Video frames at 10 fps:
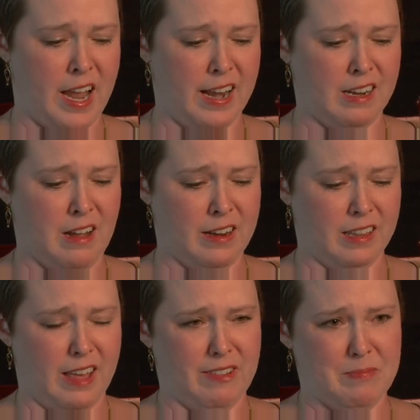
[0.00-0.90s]
I had gone
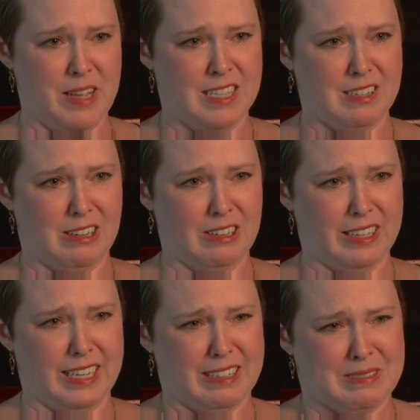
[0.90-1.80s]
11 months
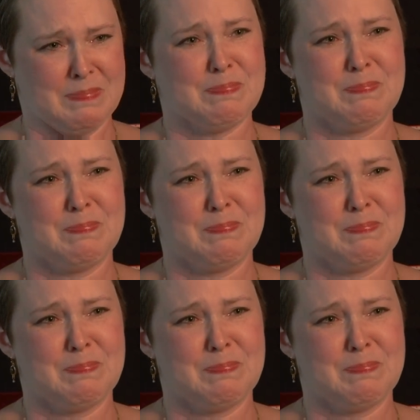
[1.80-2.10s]
earlier.